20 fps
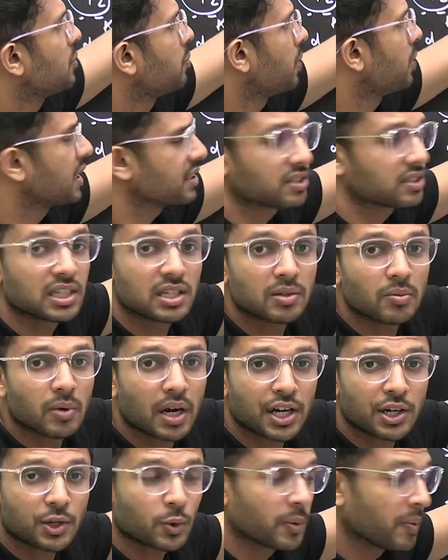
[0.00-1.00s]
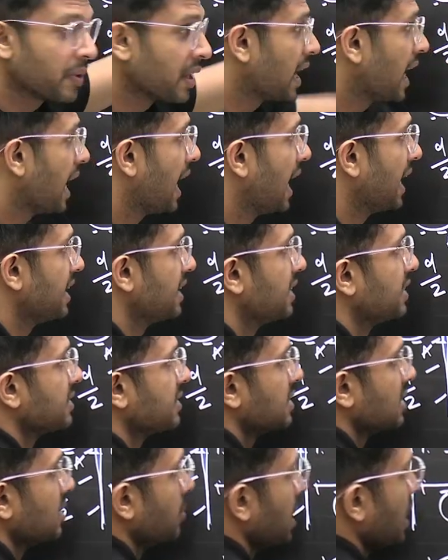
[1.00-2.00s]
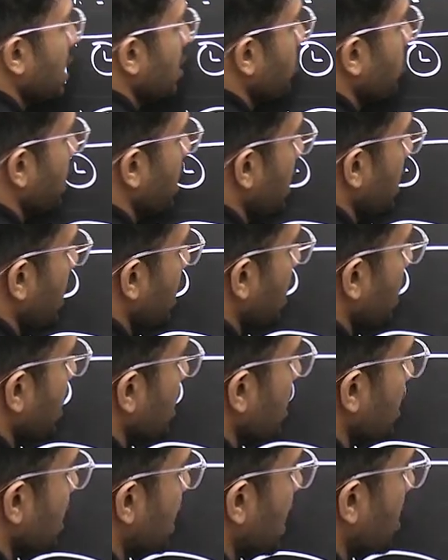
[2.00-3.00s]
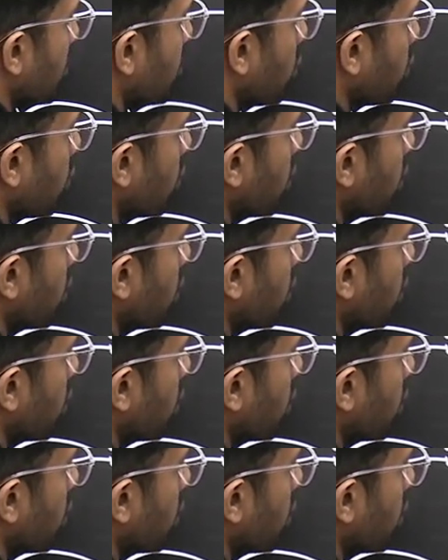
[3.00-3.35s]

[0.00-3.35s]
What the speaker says: D plus D by 2. And in a similar way, he can